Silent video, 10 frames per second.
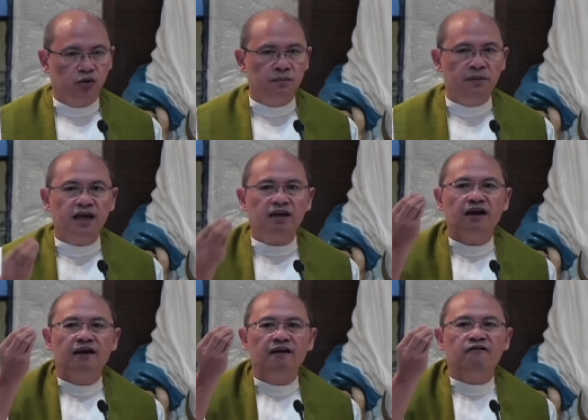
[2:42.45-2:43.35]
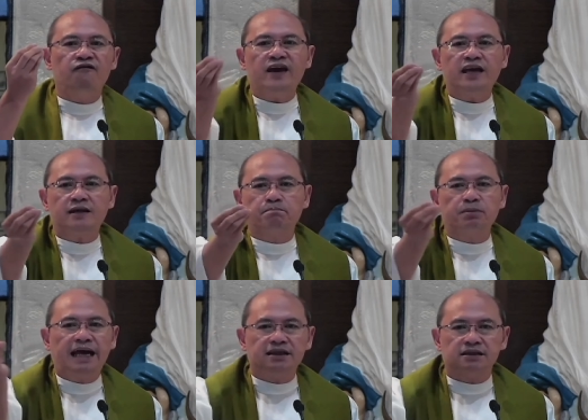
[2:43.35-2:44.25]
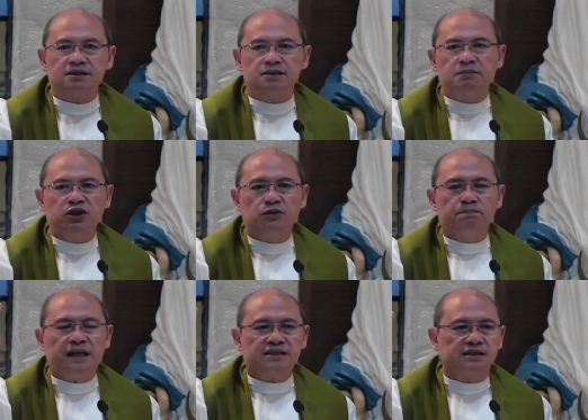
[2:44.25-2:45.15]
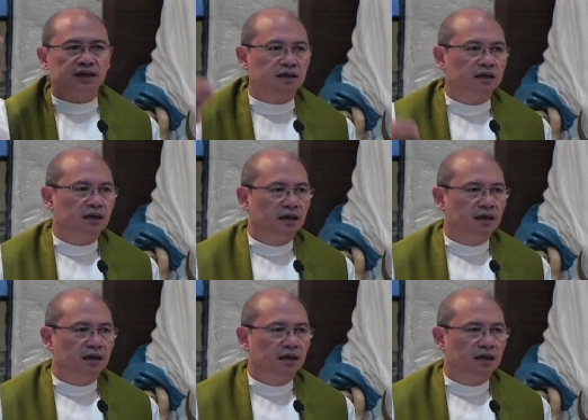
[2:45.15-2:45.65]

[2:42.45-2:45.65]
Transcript: We make fake plants made of plastic.